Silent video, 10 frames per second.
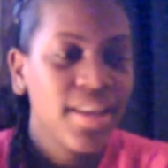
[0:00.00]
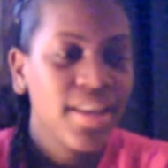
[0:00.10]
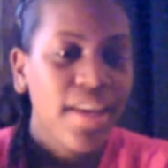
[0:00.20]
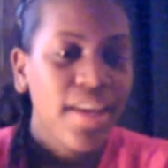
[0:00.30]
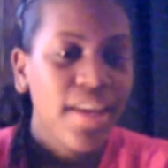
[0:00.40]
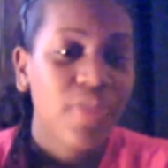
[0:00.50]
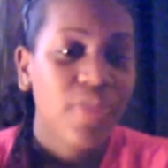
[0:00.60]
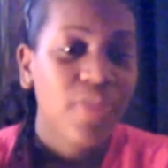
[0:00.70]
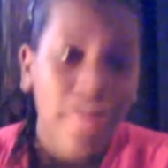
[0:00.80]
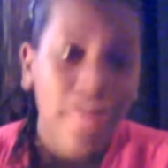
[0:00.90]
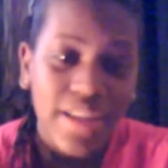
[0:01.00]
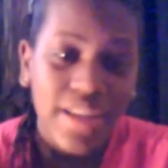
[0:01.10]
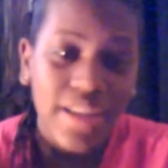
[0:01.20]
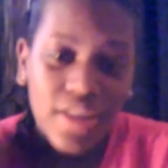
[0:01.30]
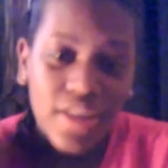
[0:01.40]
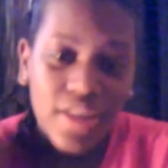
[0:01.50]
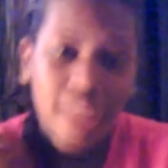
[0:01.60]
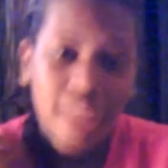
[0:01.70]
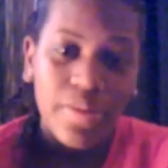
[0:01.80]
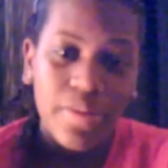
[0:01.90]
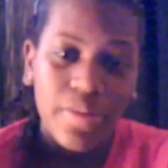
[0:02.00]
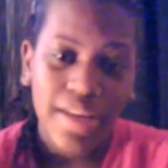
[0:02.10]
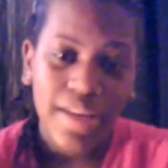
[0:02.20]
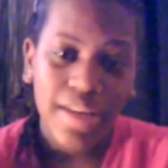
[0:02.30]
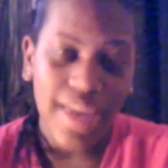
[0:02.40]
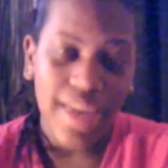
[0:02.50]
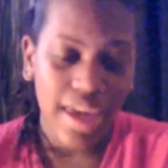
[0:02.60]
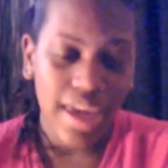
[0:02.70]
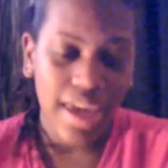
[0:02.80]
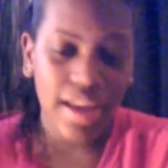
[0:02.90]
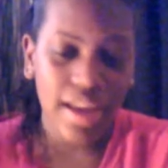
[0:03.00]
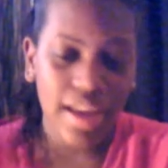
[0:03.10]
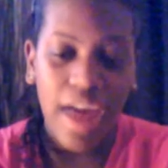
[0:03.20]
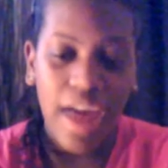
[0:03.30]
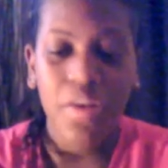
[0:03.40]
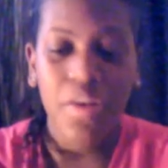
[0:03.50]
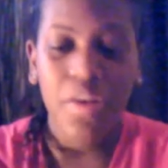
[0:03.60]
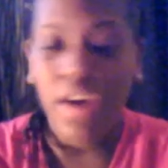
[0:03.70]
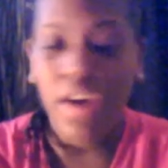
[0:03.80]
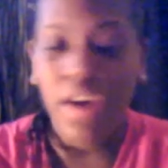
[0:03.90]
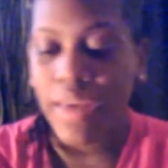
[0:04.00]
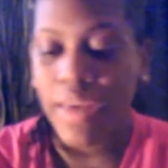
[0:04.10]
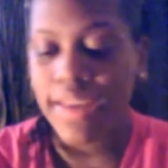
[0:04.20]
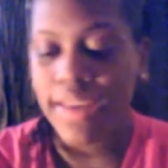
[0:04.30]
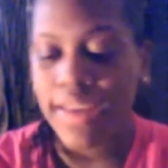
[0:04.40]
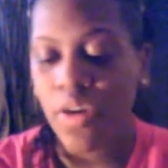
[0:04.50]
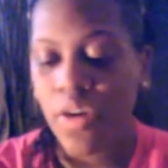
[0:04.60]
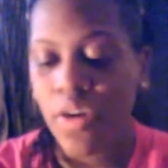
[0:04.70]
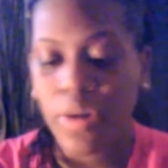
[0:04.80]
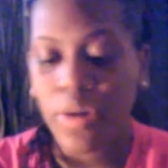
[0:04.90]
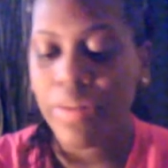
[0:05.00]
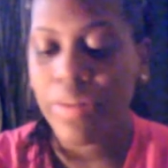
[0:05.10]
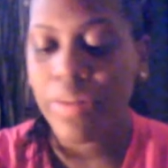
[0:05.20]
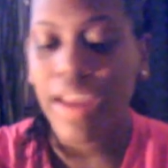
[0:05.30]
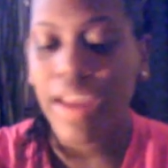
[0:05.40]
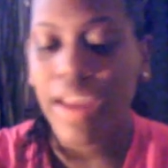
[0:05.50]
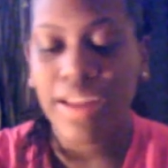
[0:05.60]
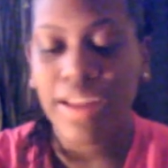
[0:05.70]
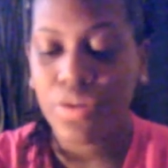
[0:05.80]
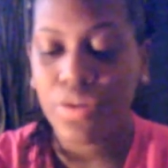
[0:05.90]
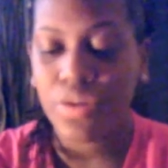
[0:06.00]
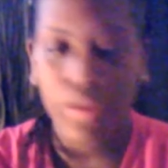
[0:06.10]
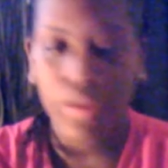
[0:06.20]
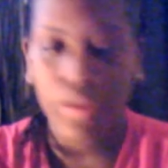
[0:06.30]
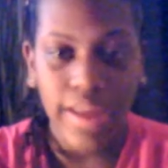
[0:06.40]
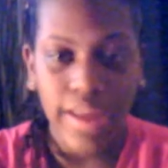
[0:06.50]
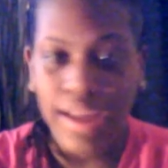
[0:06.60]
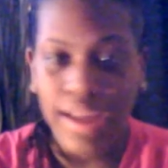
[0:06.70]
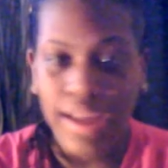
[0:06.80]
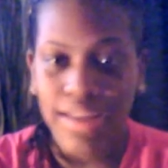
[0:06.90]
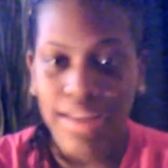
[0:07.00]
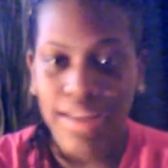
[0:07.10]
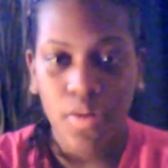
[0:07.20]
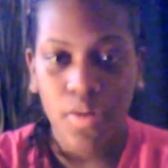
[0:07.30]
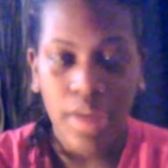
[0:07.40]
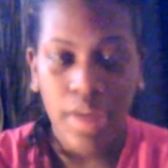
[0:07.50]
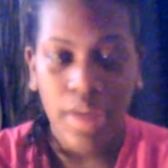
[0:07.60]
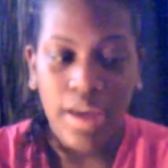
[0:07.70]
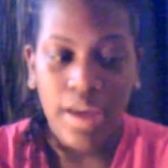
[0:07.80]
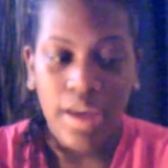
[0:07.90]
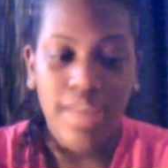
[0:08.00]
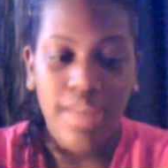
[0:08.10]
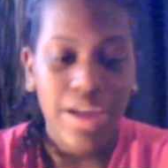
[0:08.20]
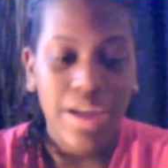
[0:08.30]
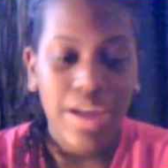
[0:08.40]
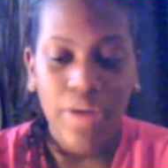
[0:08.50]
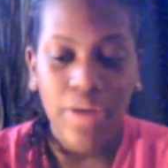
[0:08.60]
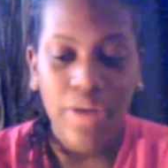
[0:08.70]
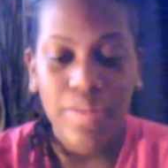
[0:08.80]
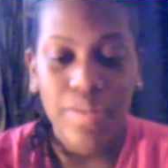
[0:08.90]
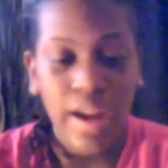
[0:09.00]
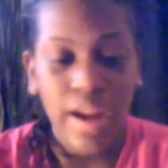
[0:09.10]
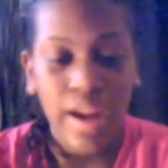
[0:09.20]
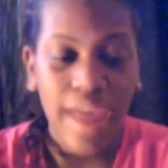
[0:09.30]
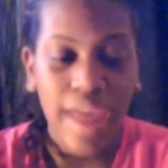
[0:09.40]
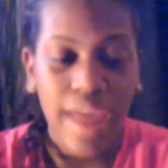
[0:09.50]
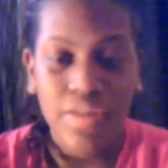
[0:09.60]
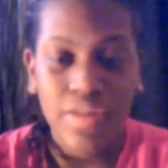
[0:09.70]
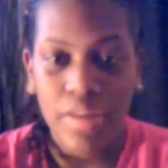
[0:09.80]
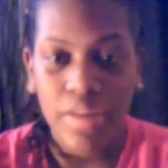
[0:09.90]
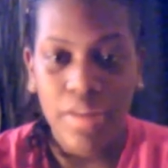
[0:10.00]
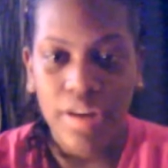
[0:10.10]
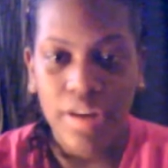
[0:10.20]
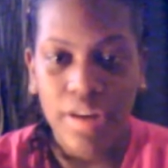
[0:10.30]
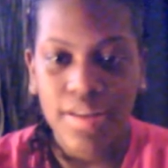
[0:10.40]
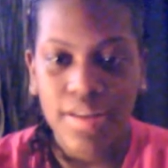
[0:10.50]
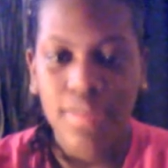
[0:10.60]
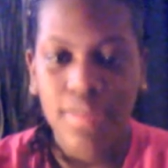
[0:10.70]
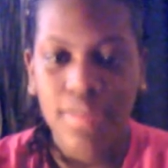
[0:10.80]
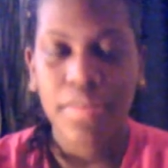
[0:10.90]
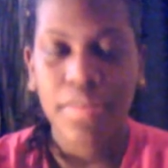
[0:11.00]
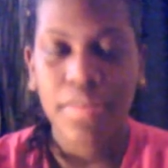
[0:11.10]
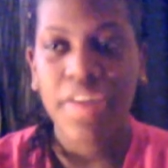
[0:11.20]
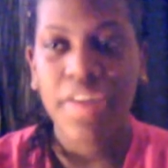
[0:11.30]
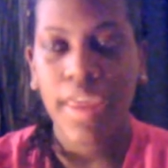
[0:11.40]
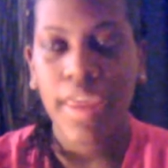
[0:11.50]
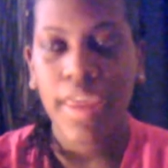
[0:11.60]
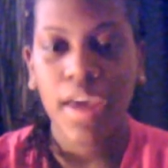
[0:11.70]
I'm trying to wait to go to the hospital because I don't want to go and get sent home and only be dilated to 2 or 3 and then get sent home. Because mind you, I was 1.5, 2 centimeters, and it was nothing.